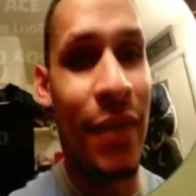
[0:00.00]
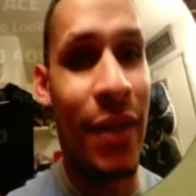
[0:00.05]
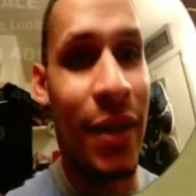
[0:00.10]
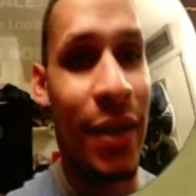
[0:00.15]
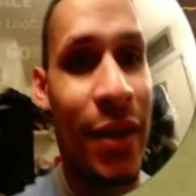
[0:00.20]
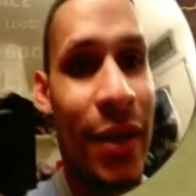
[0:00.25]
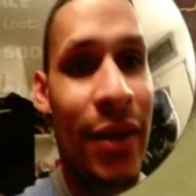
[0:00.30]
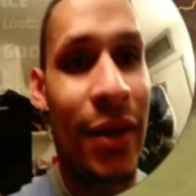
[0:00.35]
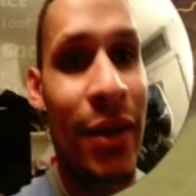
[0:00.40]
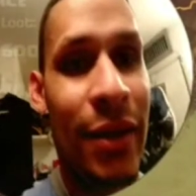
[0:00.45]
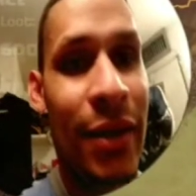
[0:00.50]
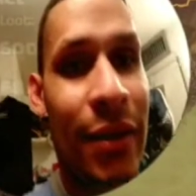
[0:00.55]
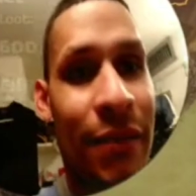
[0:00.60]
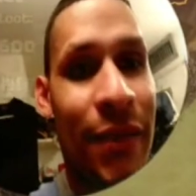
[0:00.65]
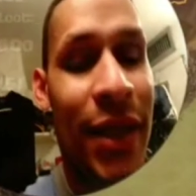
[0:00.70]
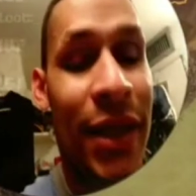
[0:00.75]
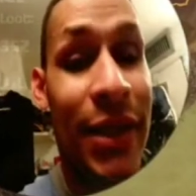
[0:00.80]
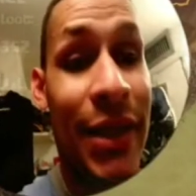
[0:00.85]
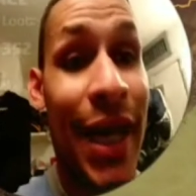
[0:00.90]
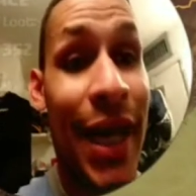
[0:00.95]

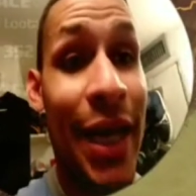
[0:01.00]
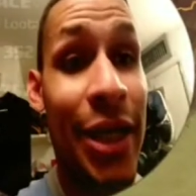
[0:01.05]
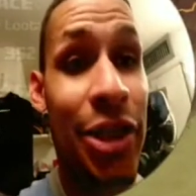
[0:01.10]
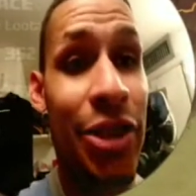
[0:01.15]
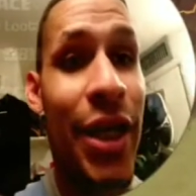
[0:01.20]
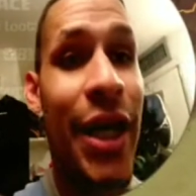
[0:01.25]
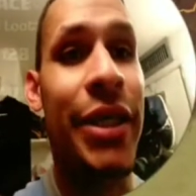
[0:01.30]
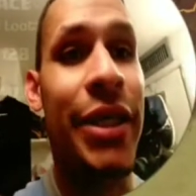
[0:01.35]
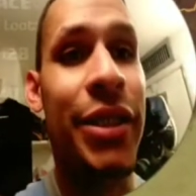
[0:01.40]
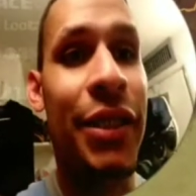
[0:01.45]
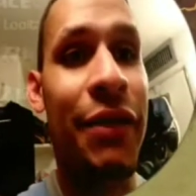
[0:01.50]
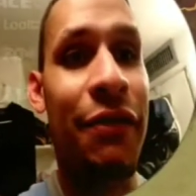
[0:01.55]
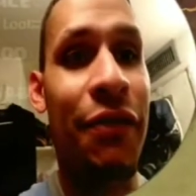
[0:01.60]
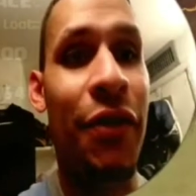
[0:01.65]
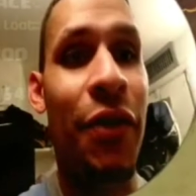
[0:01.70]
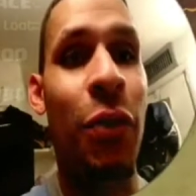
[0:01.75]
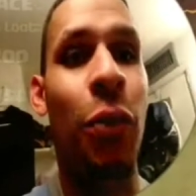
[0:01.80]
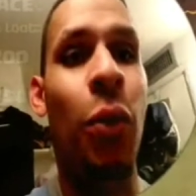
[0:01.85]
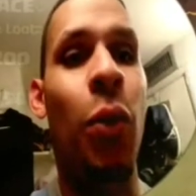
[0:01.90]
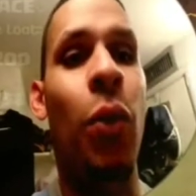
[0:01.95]
an attack strategy
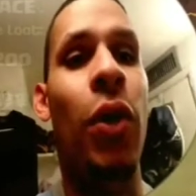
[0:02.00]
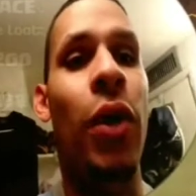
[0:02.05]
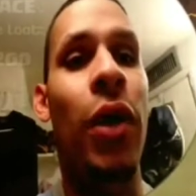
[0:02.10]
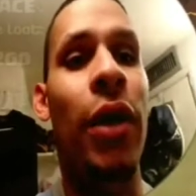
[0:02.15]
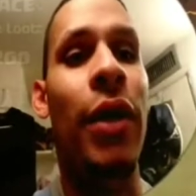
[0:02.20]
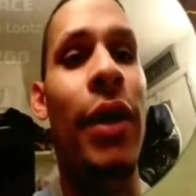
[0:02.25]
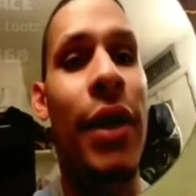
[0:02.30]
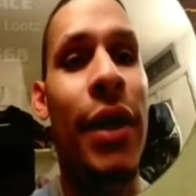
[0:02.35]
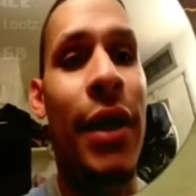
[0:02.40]
for war.